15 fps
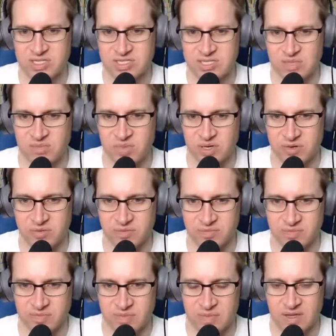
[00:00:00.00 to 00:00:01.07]
depot.
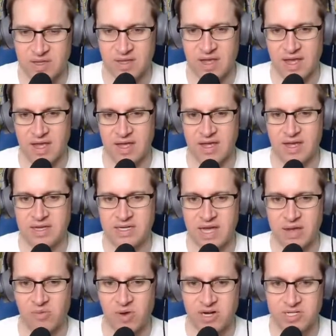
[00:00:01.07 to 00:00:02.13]
And
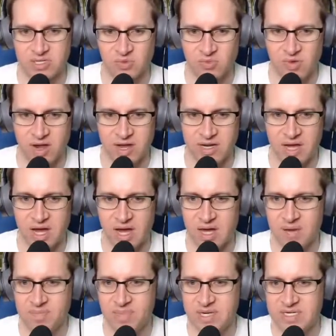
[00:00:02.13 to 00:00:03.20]
I wanted to run
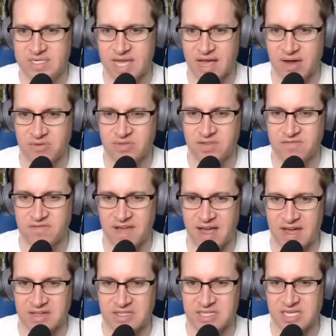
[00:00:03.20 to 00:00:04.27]
up and down the
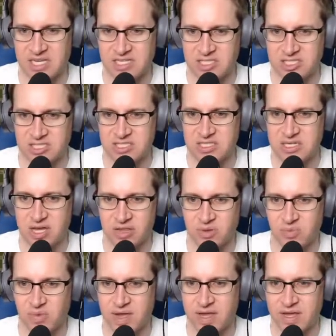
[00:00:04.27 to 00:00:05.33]
valley as just another
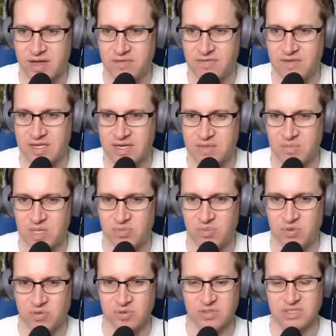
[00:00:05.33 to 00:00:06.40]
way of getting
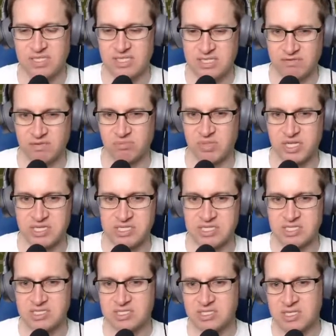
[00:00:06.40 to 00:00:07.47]
people to different
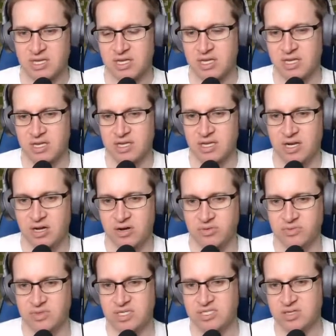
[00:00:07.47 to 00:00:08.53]
places. You
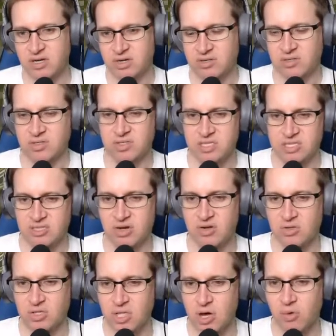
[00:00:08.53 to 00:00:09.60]
know, these are
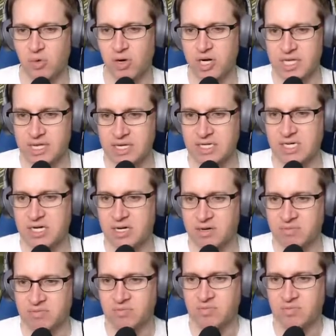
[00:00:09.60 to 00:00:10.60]
lower income